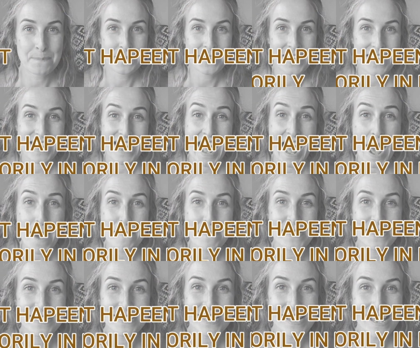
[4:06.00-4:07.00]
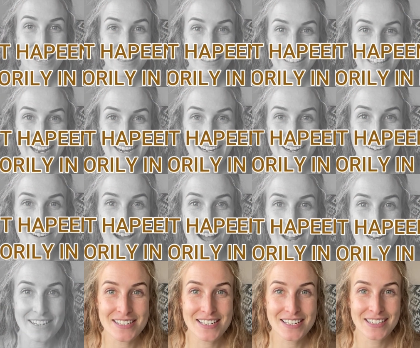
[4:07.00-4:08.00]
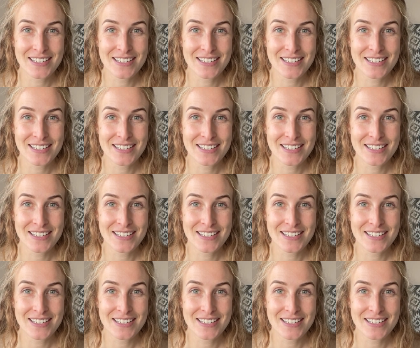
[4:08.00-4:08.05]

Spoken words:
it happens late at night.